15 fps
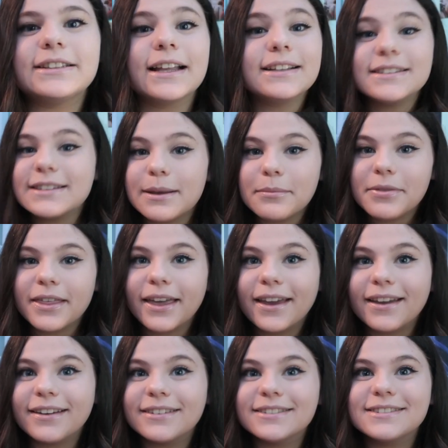done
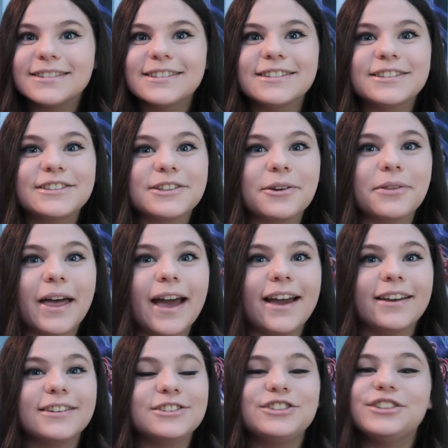something so that